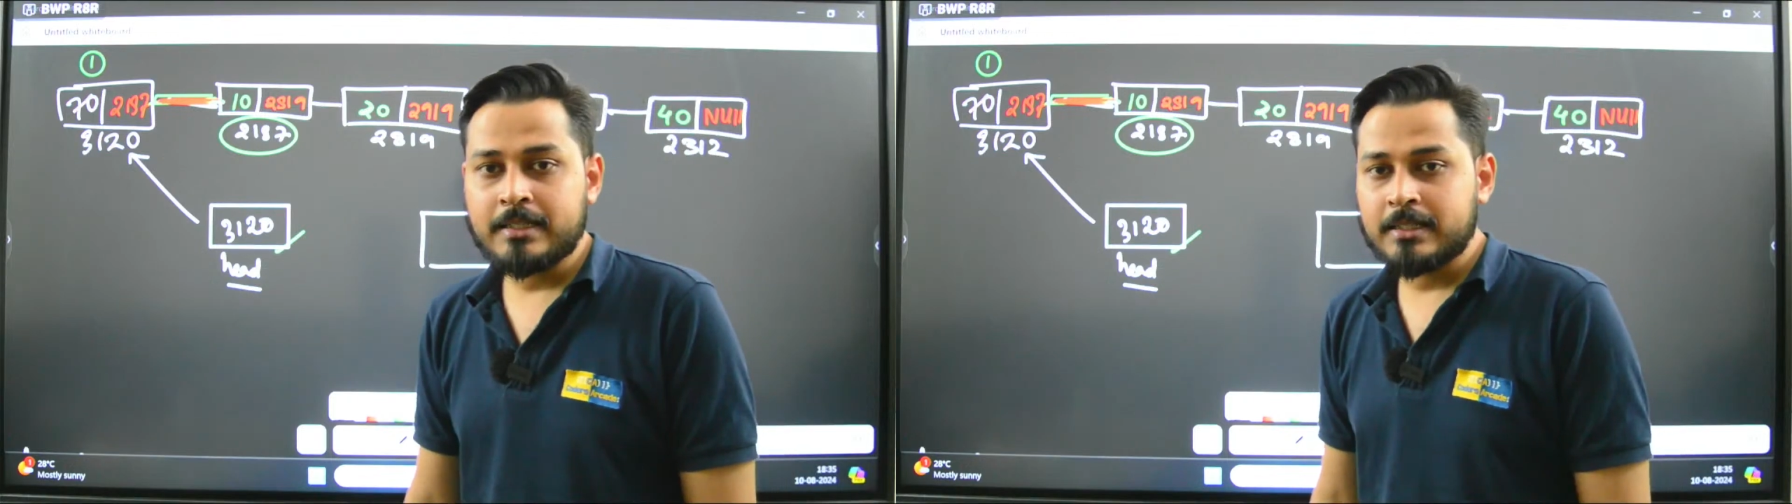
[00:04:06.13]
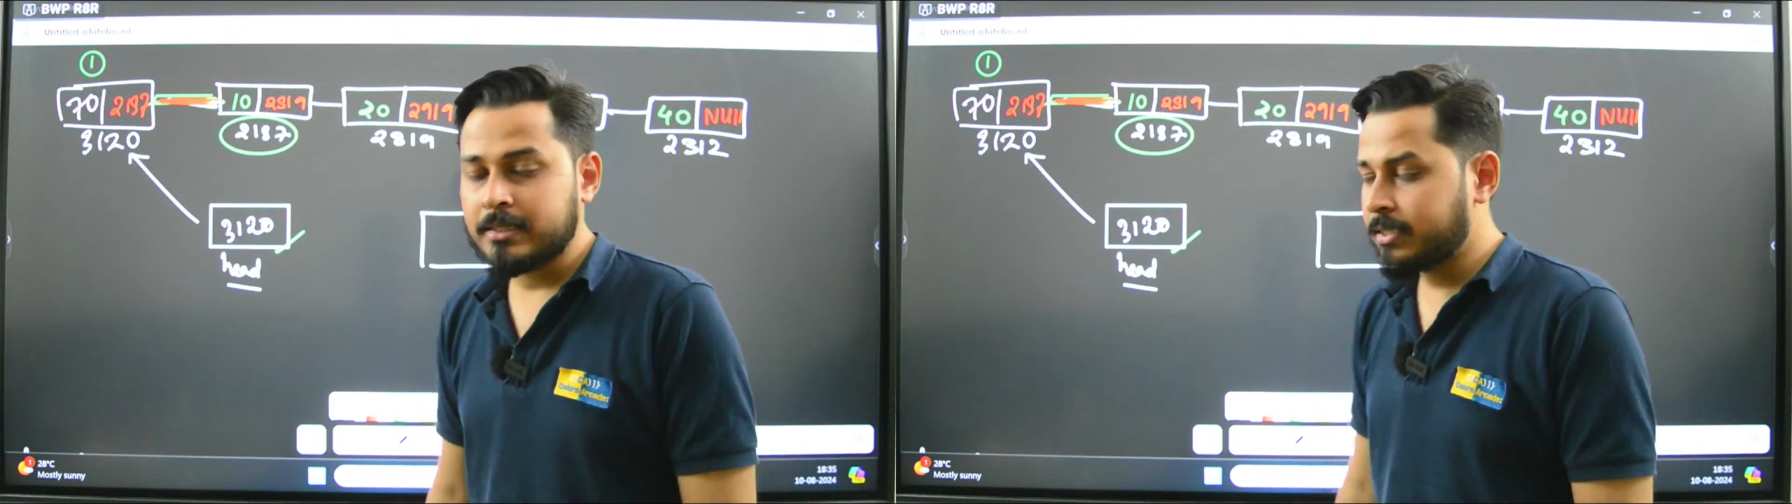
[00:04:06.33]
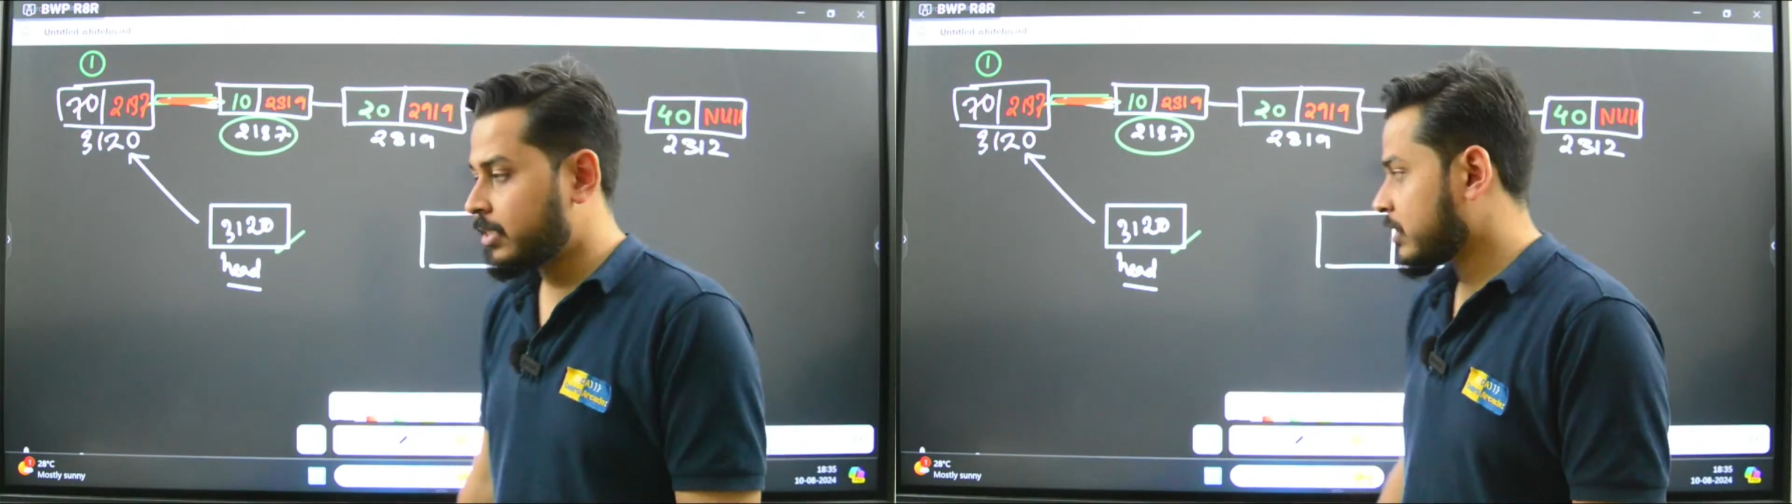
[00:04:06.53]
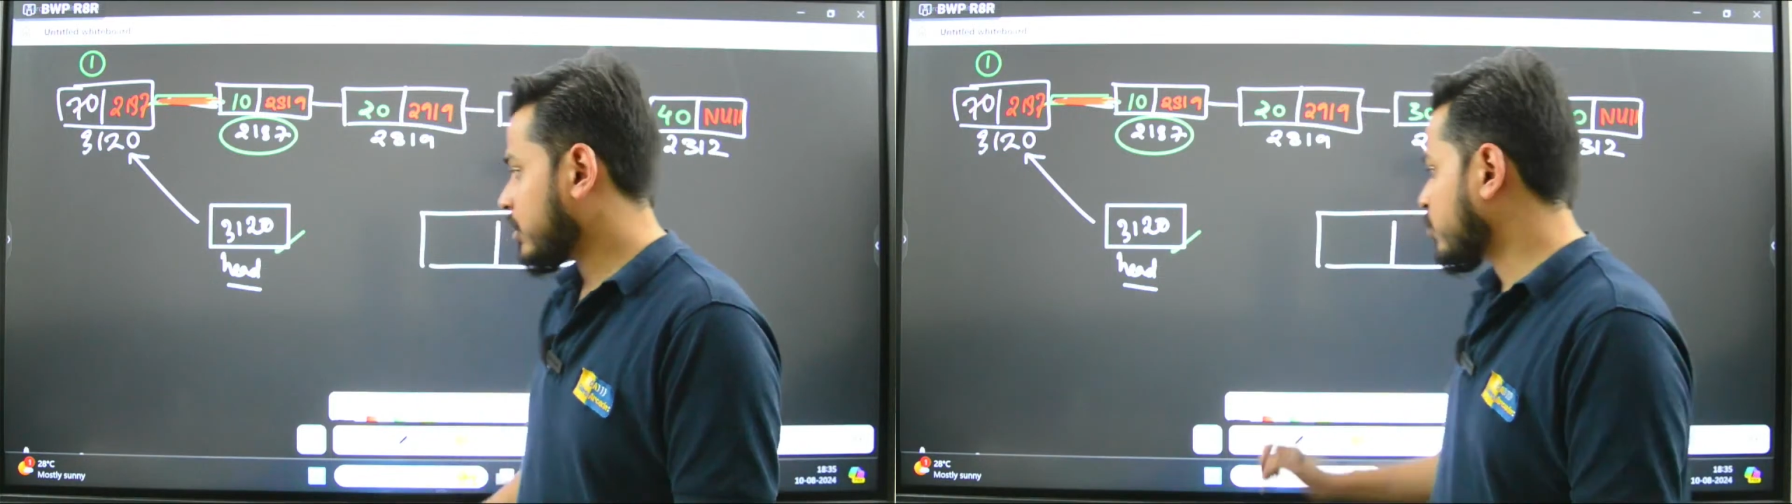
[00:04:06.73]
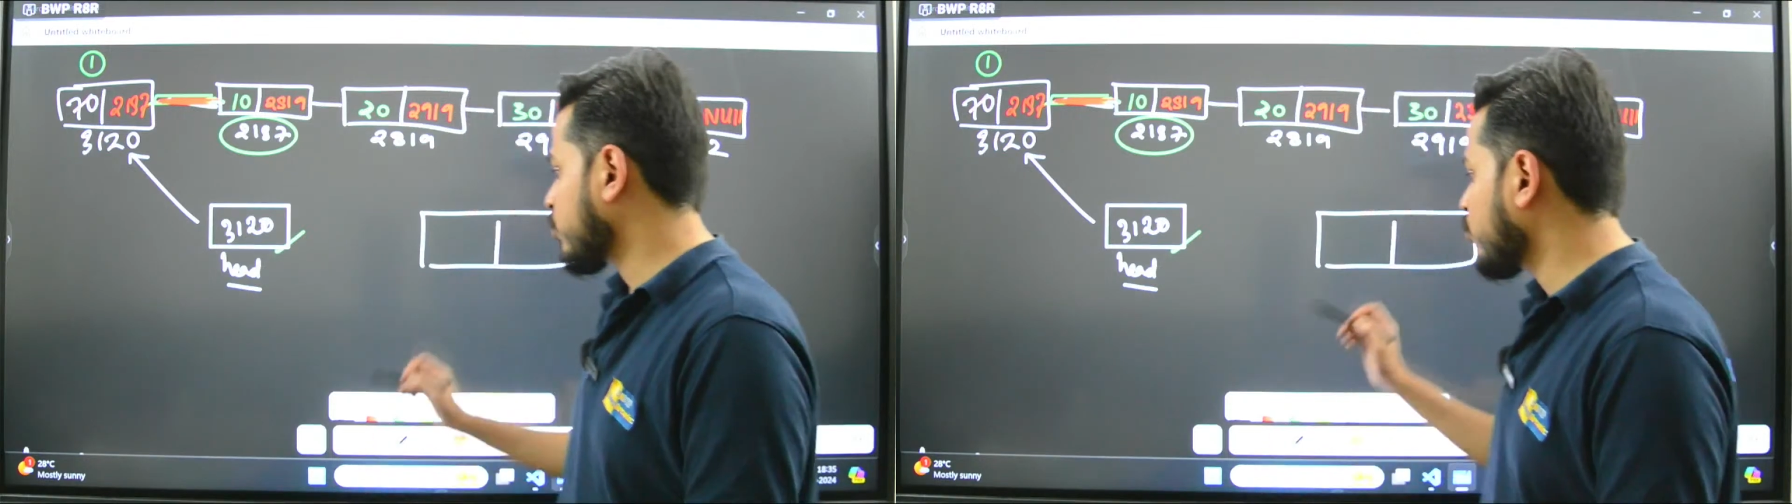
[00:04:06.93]

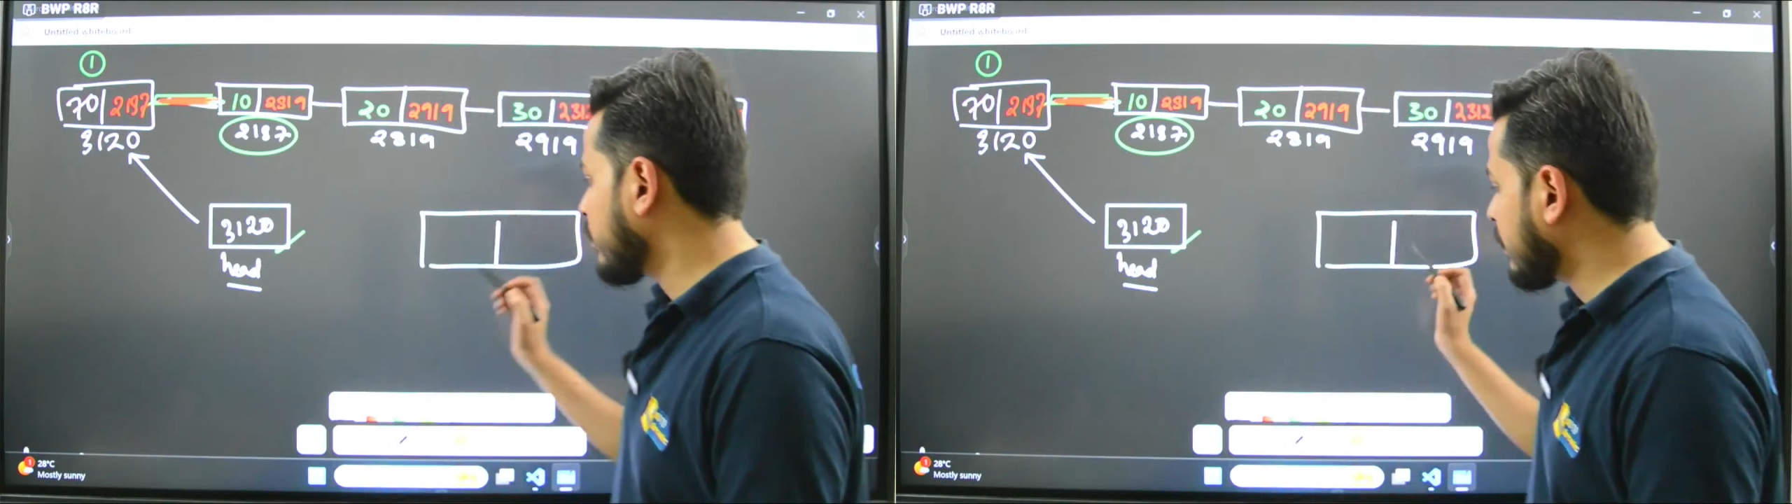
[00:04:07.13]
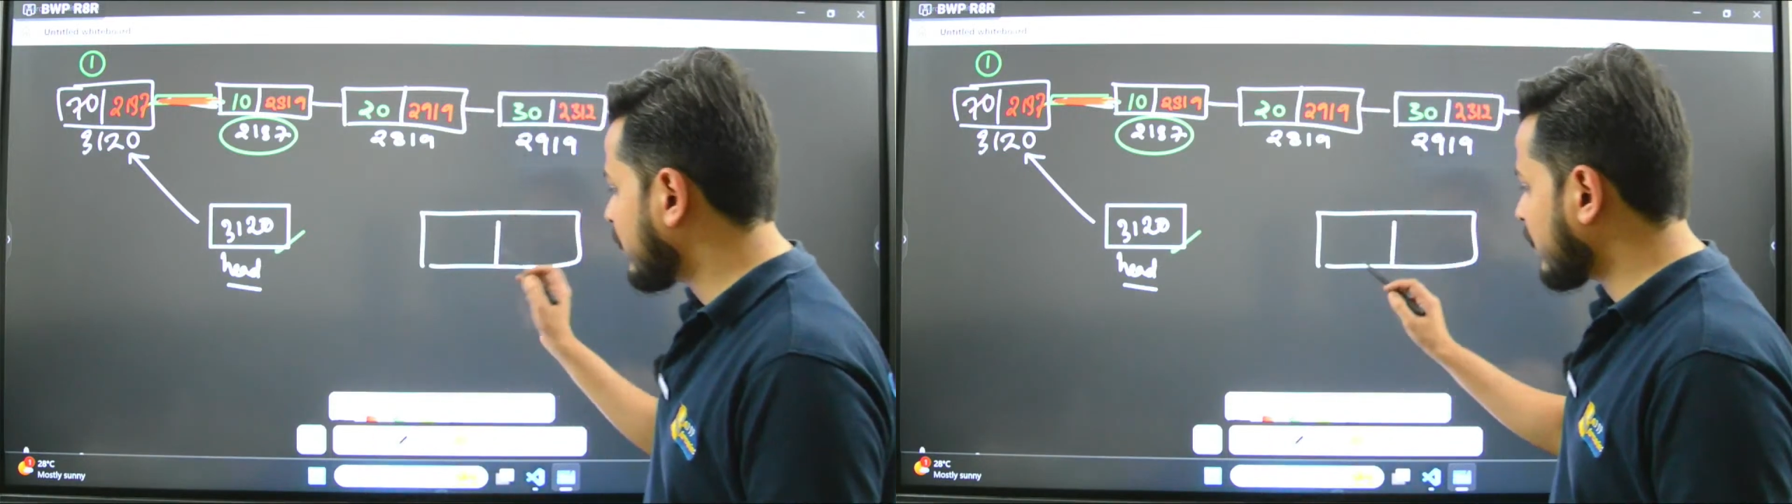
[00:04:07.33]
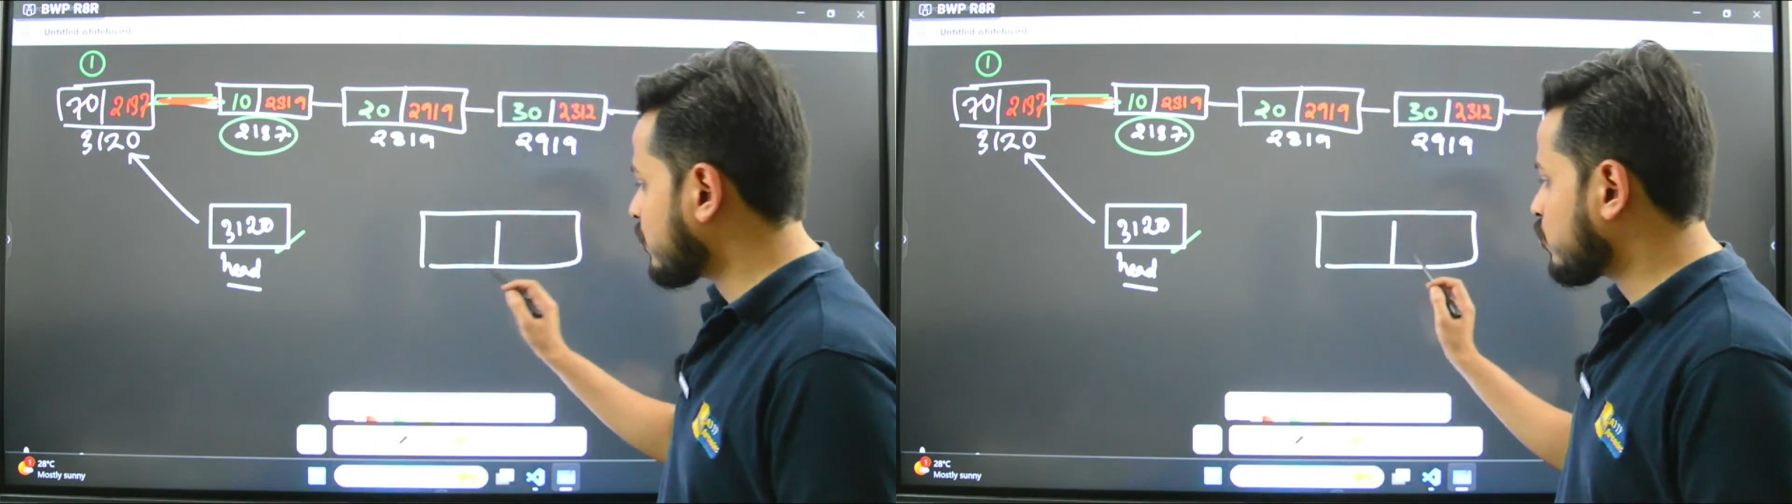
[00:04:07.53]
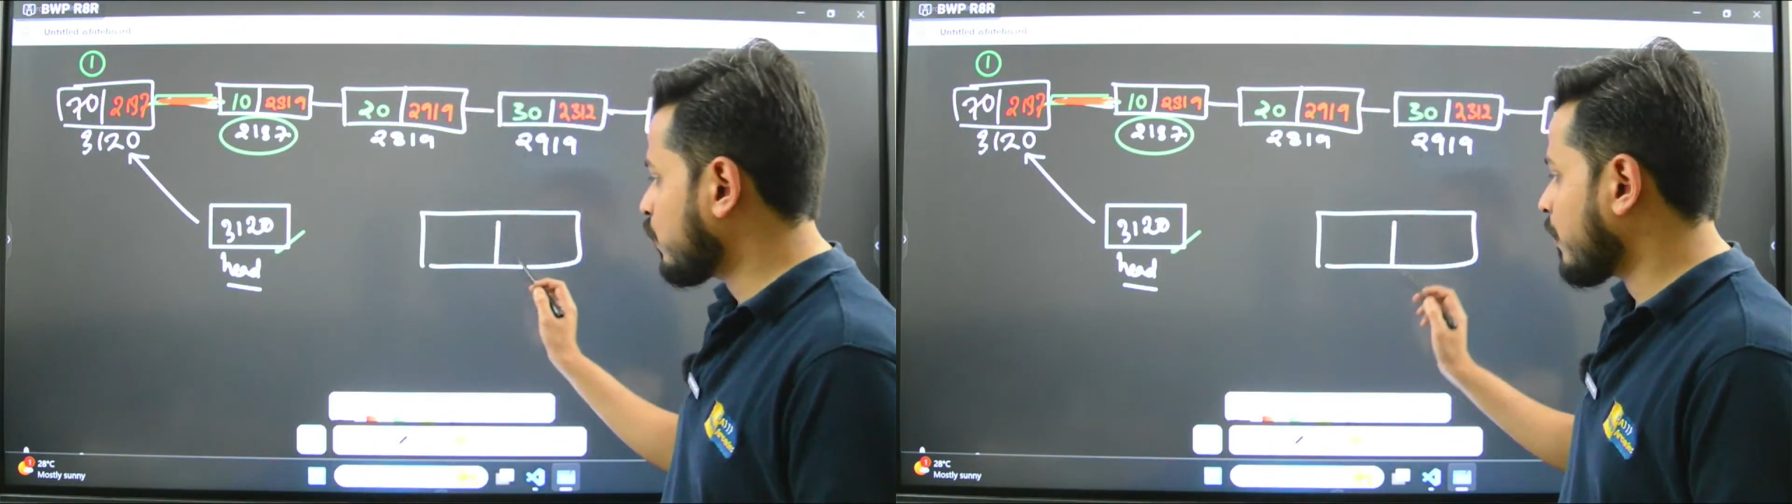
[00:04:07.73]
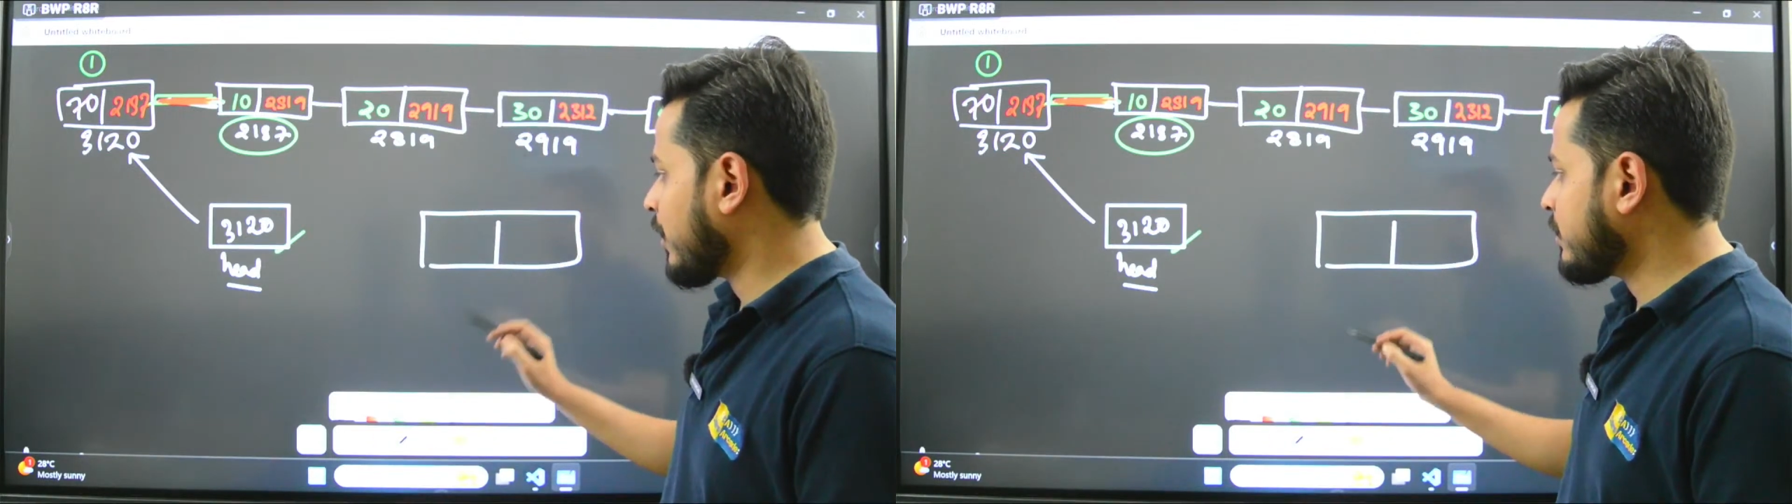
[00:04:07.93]
these two
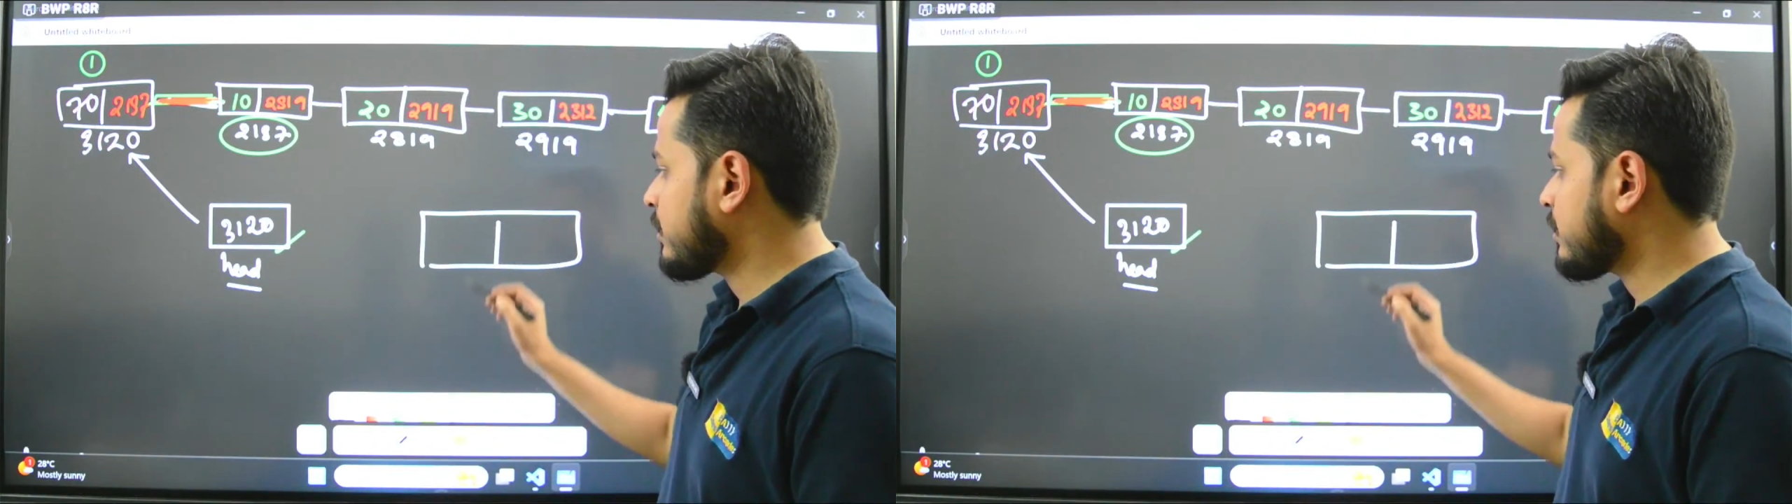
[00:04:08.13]
parts,